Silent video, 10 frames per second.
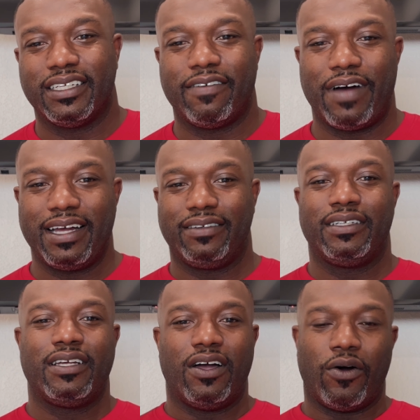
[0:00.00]
if I,
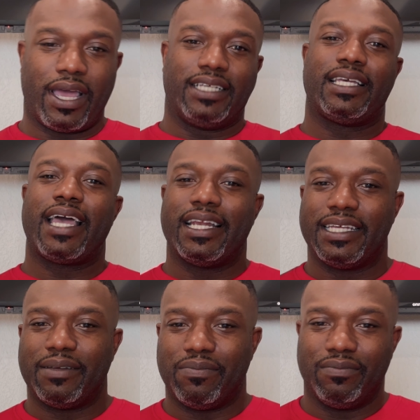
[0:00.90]
okay, say I
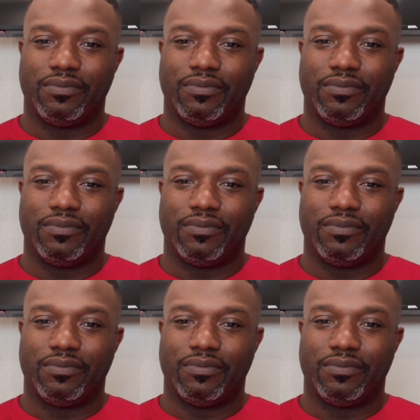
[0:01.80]
did,